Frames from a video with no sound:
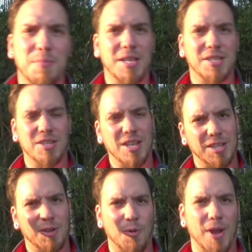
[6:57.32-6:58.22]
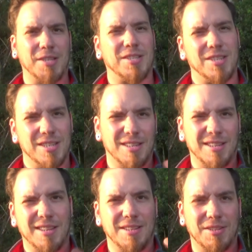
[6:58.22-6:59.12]
means it corrects
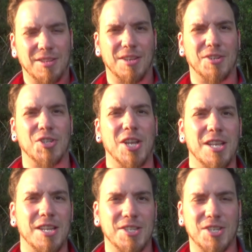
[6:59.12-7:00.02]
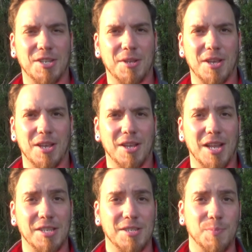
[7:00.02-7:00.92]
the shakiness in the
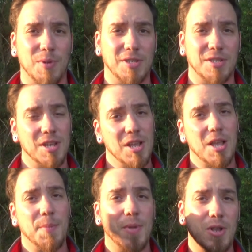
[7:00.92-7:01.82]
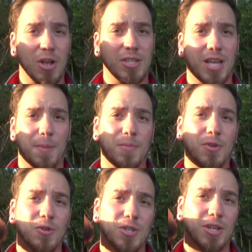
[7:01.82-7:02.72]
lens, but because I'm
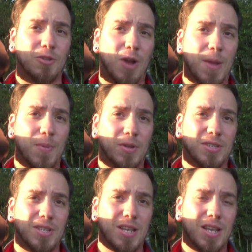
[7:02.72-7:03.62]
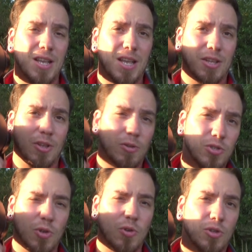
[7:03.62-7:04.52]
using a tripod, it
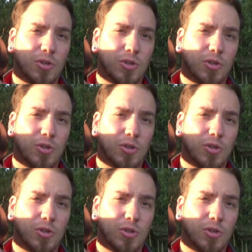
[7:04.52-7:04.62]
also